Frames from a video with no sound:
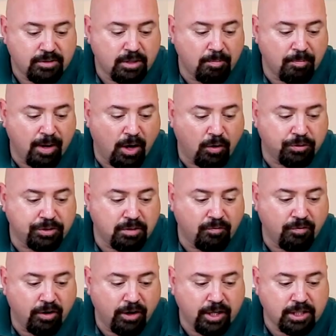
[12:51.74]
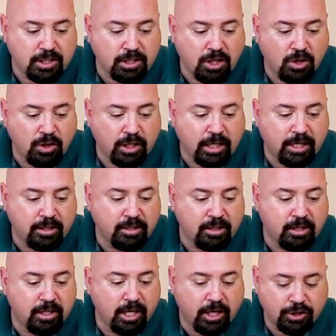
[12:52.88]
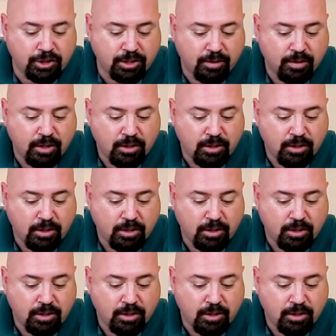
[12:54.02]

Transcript: to melt very slowly into the dish.